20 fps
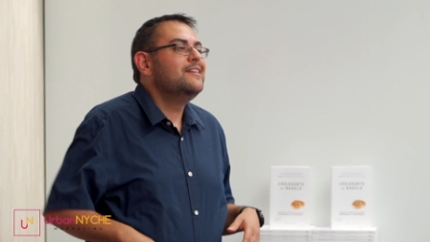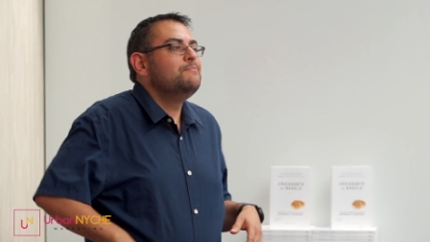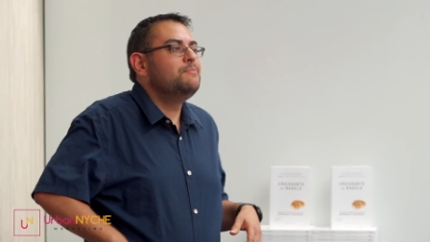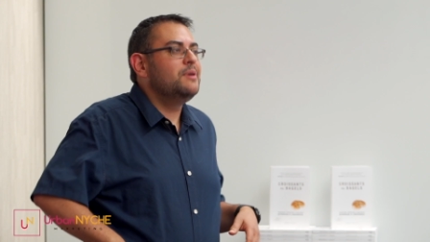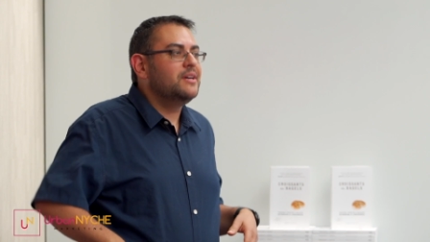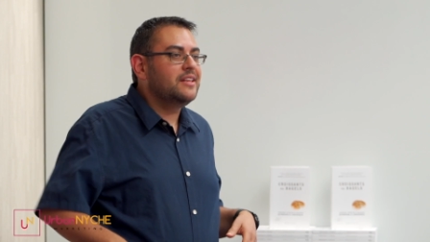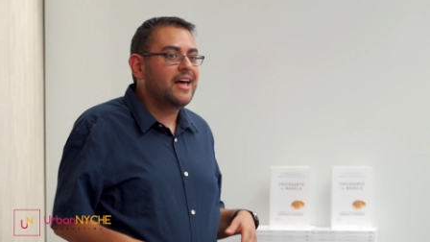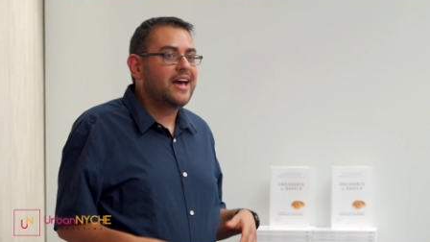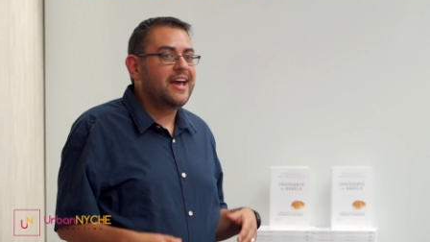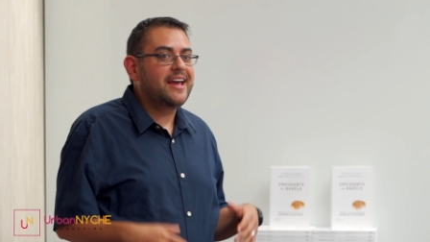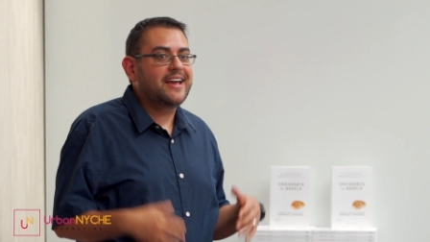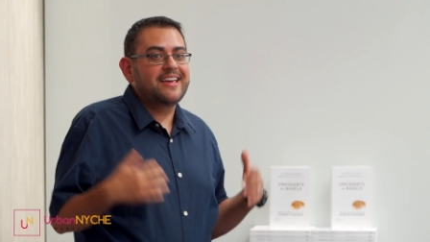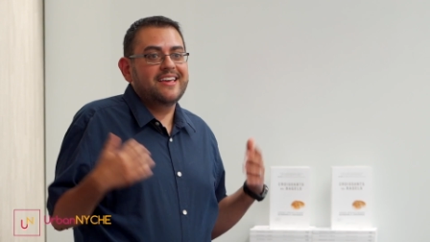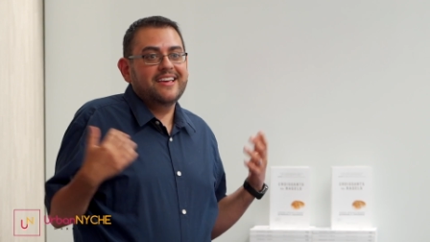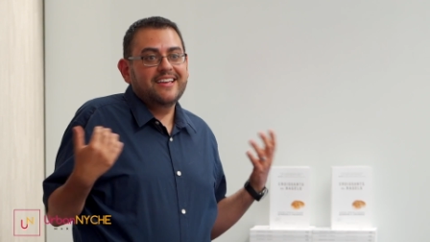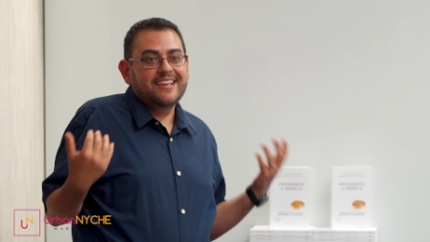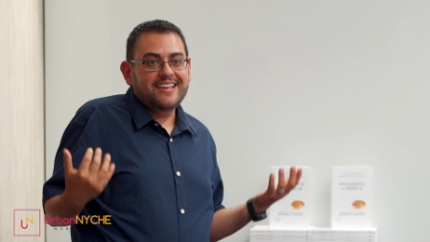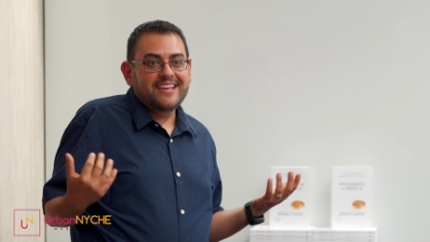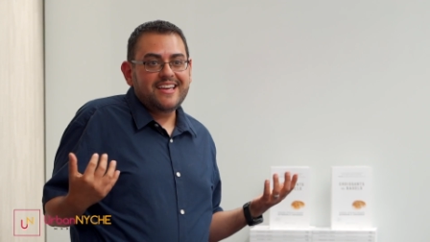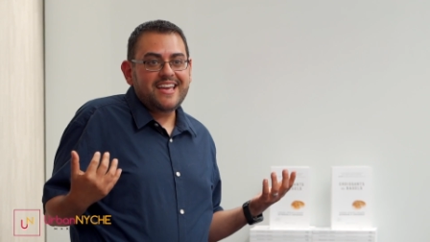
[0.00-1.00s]
But like,
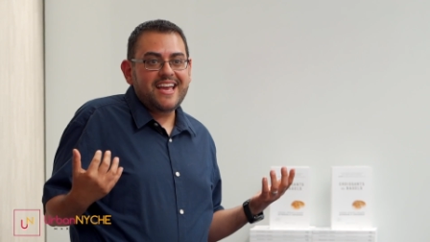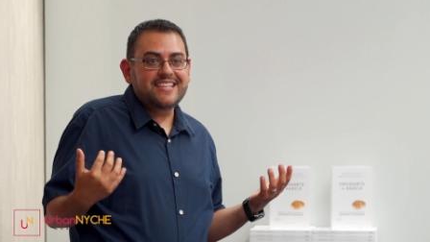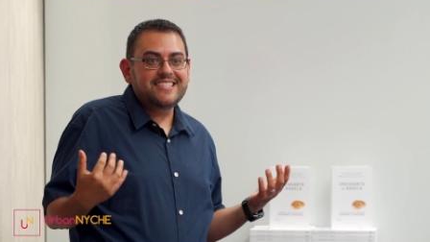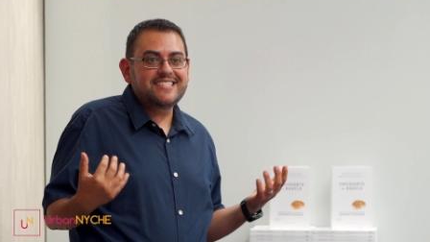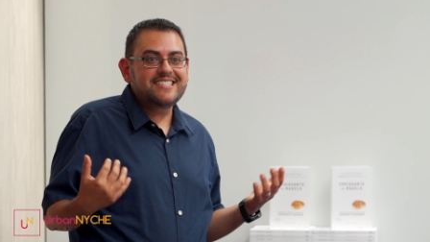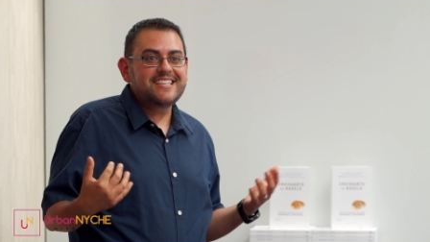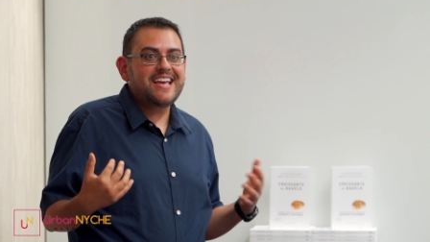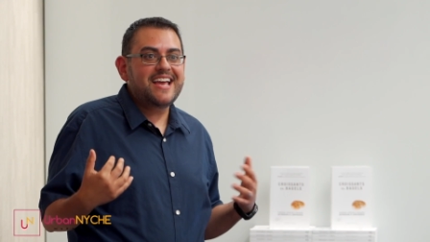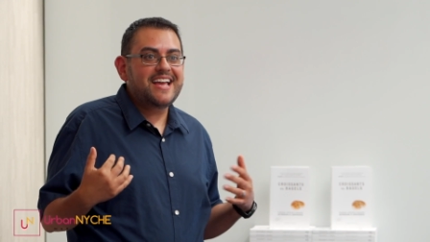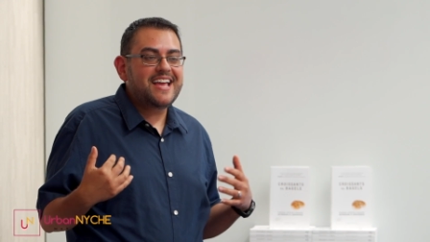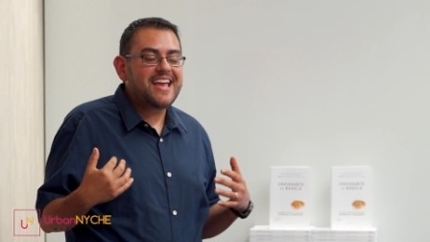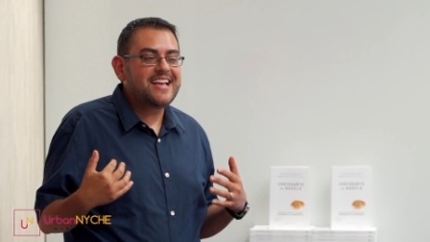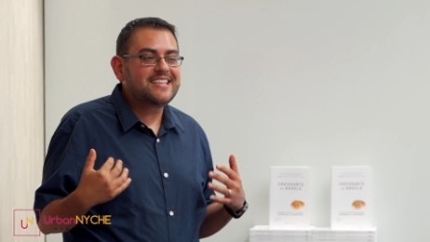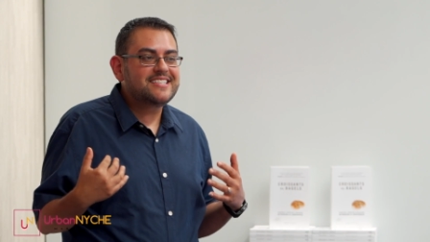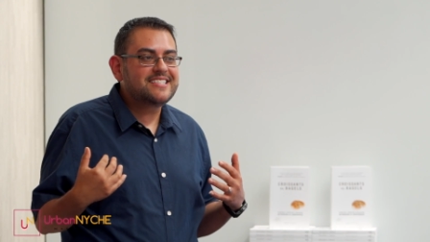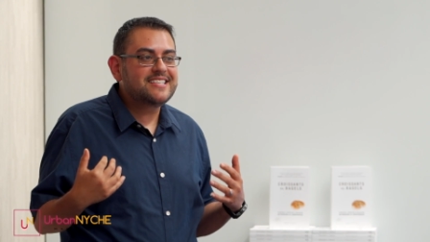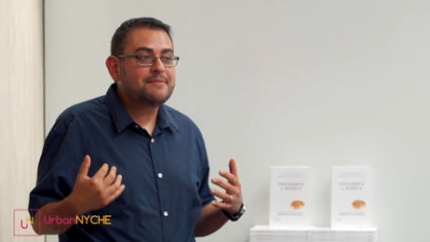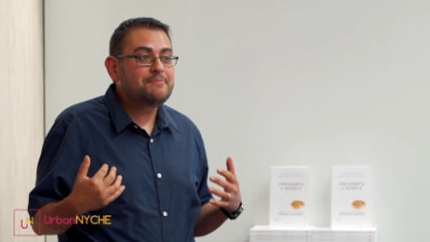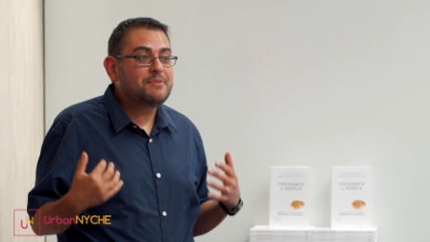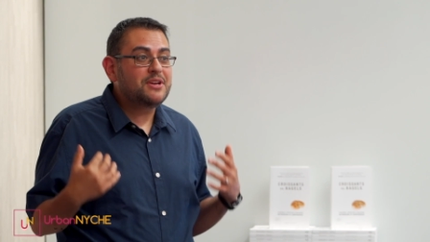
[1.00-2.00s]
it's it,
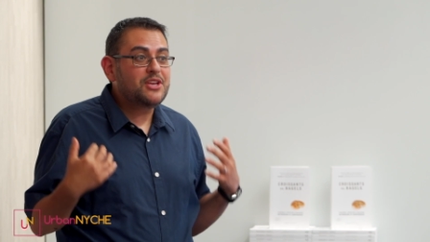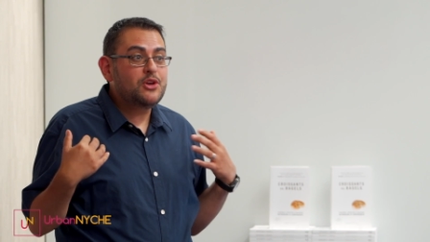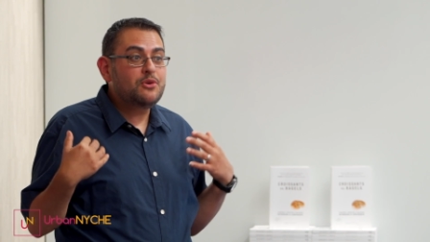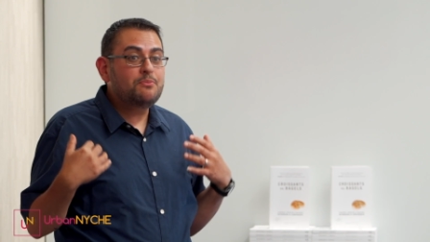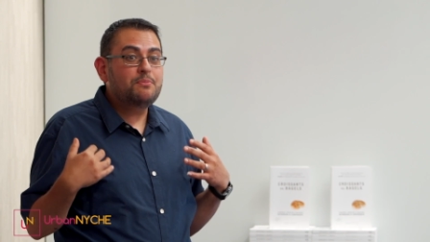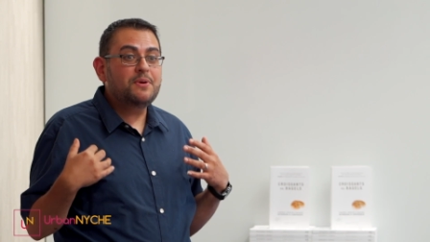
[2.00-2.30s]
it's but you,